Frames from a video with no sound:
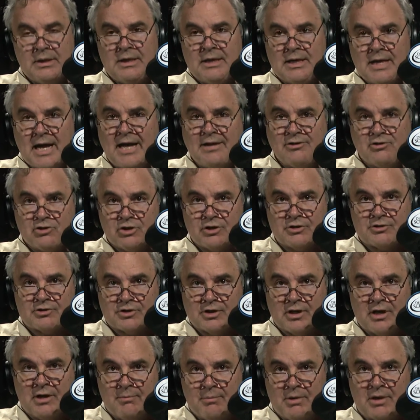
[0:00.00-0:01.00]
not just
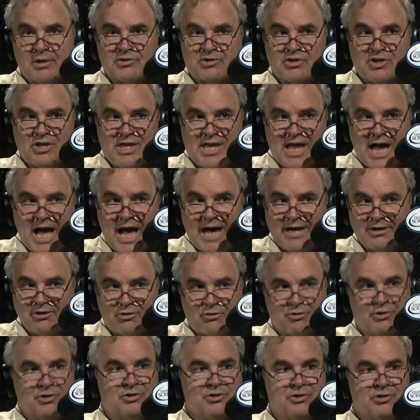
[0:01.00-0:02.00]
amongst non
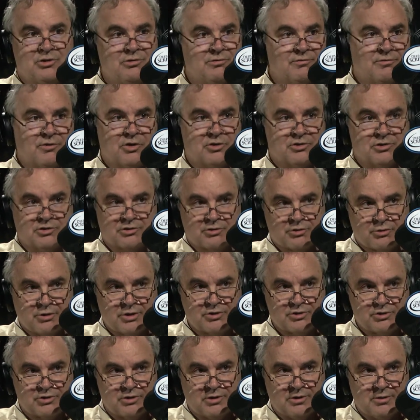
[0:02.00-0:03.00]
Christian versus
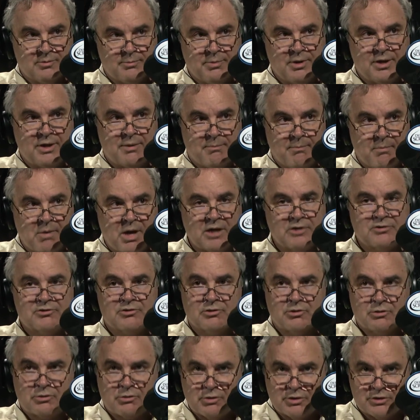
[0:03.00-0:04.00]
Christian, but
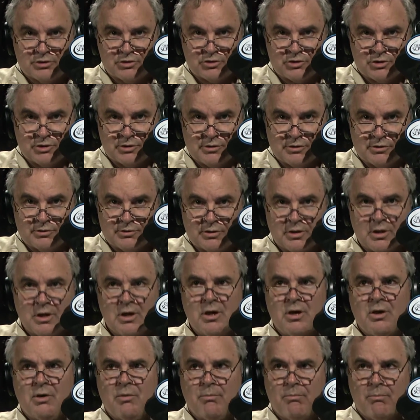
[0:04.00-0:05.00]
amongst Christians,
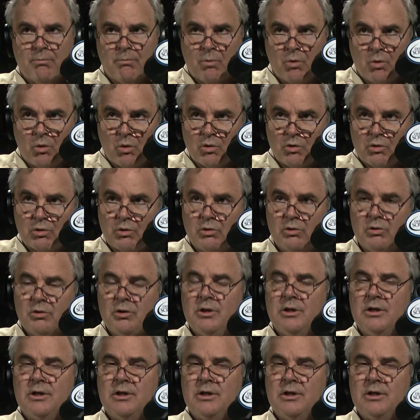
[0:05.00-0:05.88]
moral